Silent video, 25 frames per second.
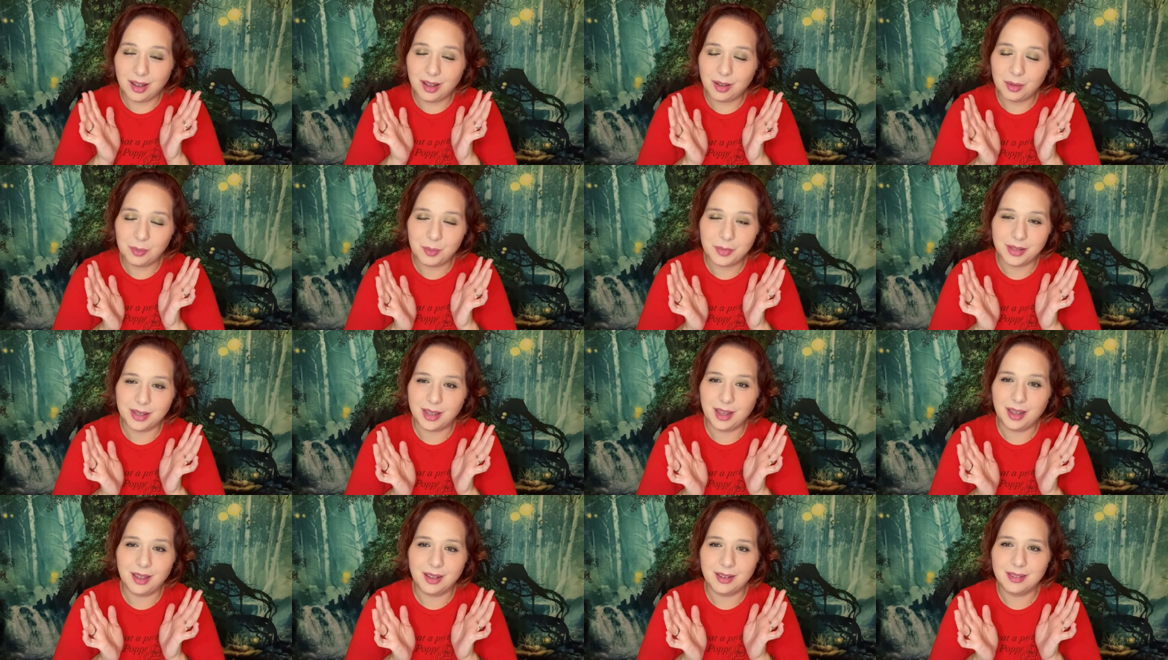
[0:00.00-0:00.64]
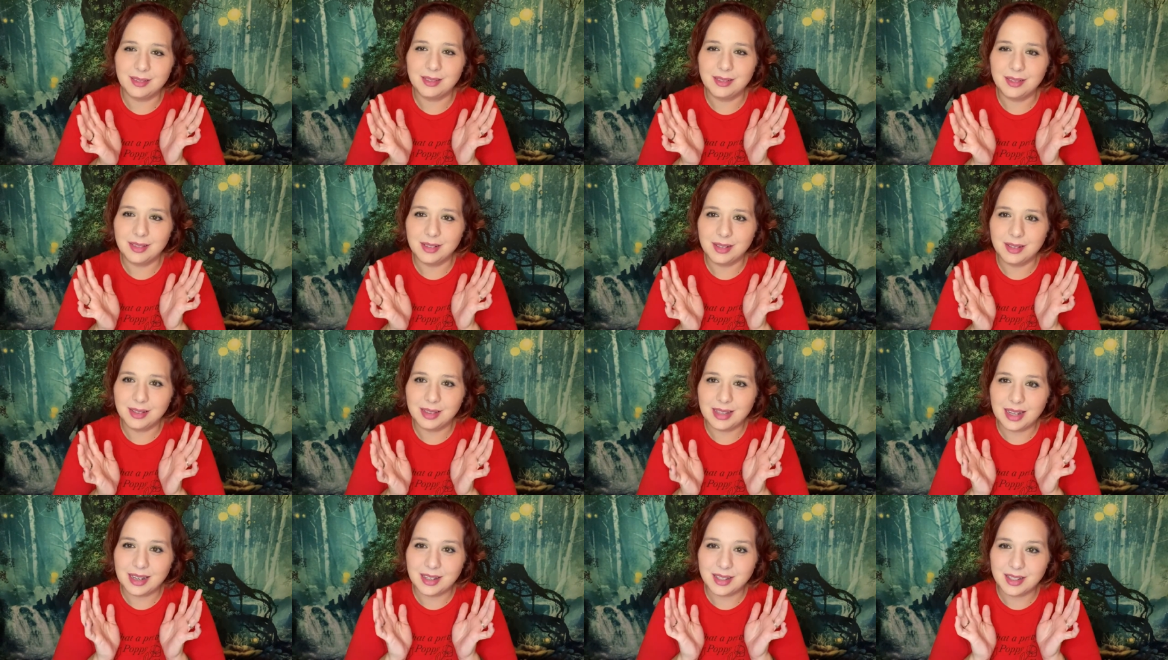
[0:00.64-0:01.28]
oh my God,
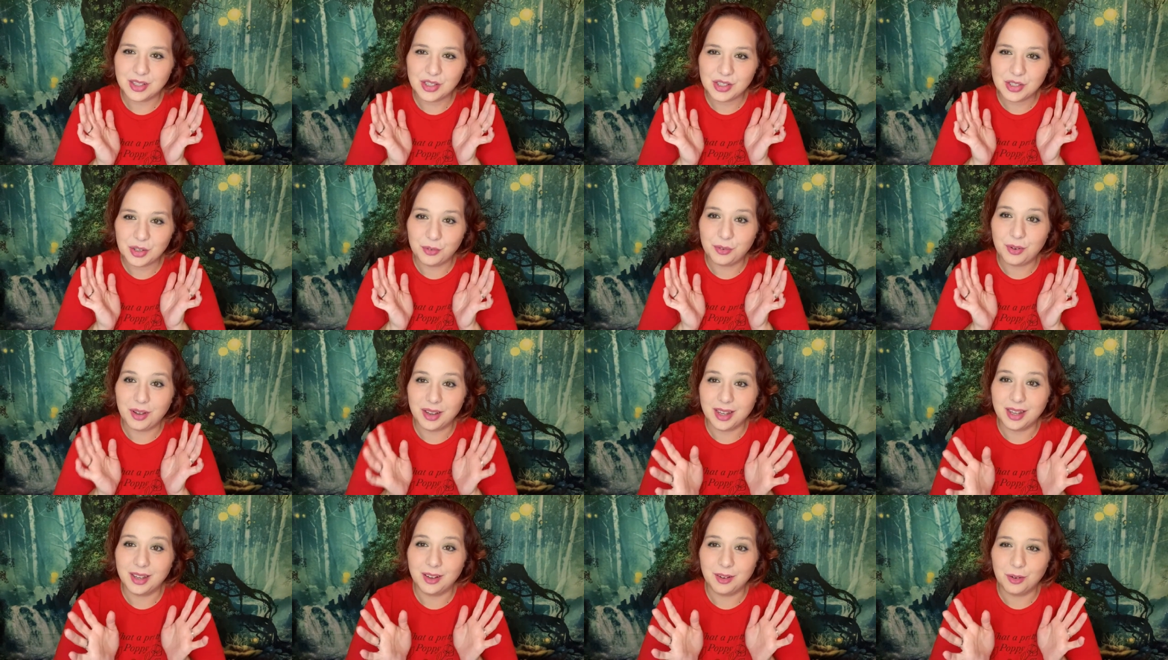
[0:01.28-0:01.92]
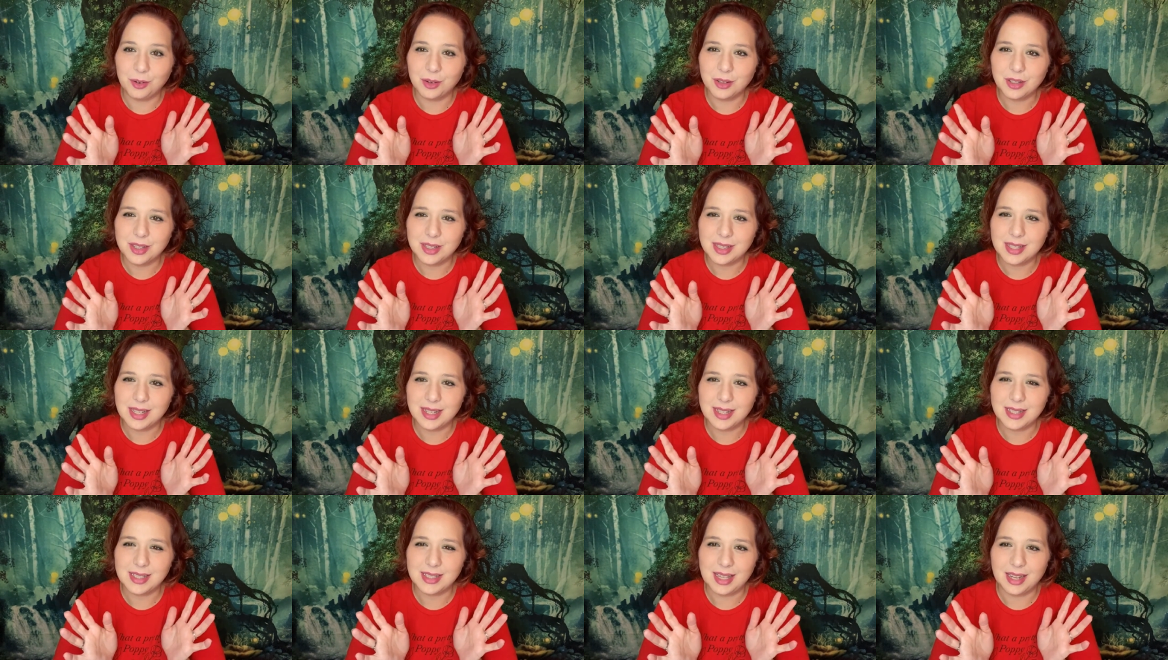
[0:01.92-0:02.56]
that's so fucking
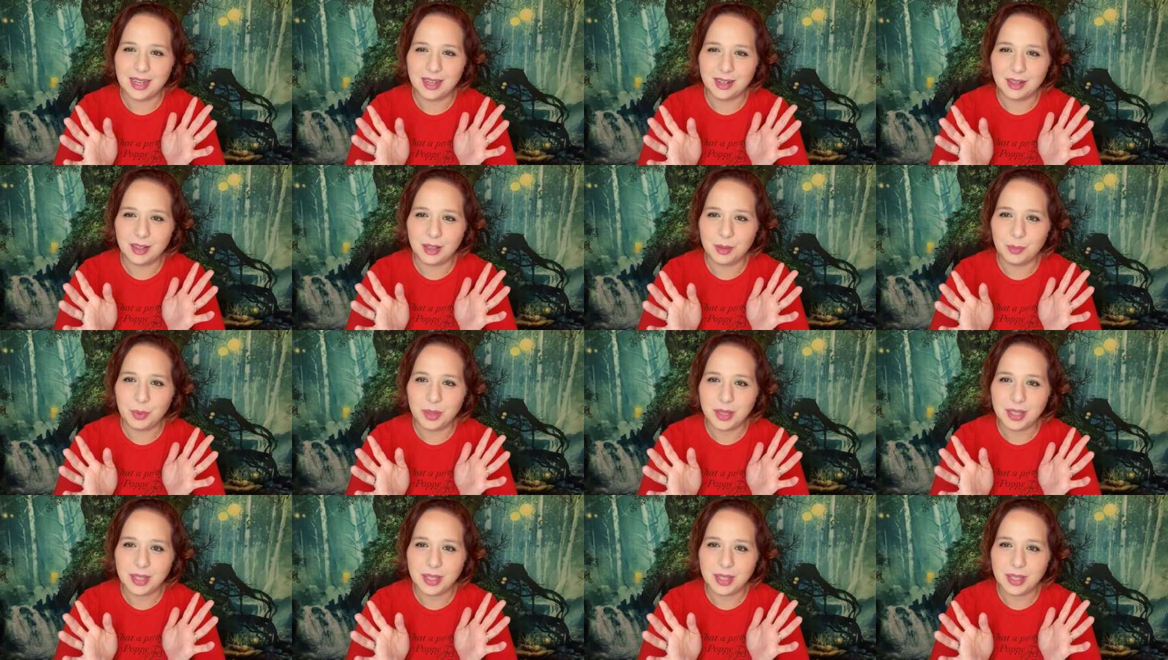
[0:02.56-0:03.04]
gorgeous and aesthetically